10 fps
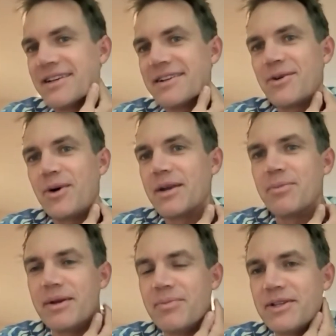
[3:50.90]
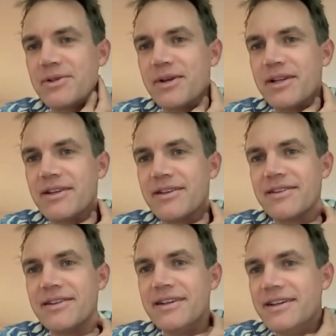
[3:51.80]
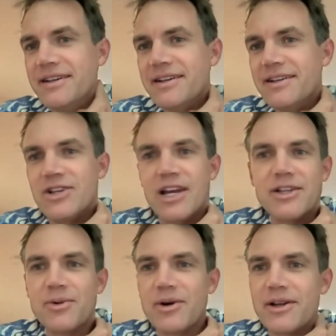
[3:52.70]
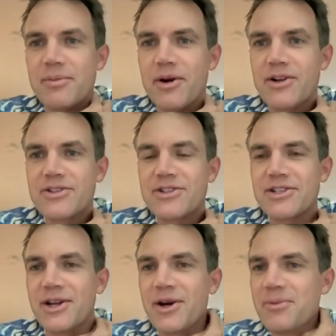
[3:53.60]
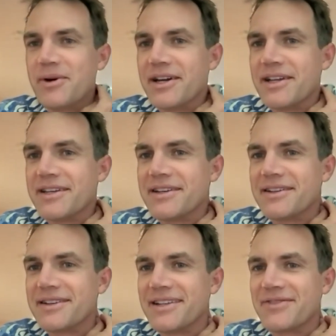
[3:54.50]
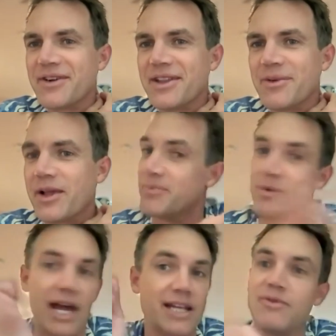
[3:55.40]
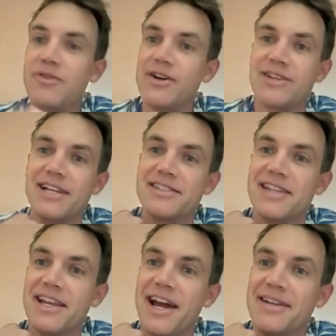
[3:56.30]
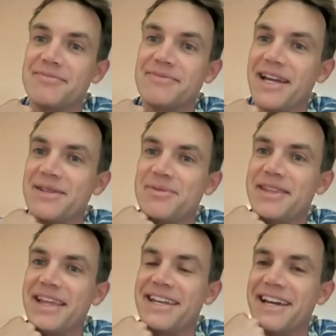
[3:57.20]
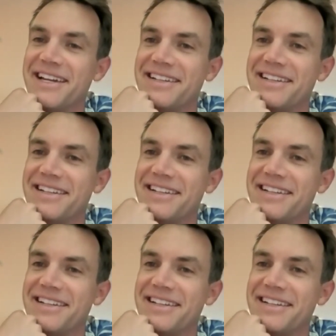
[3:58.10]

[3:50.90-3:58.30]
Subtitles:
quite a bit between January and March. But it's funny that we're like, but had to be Valentine's Day night. Had to be that night.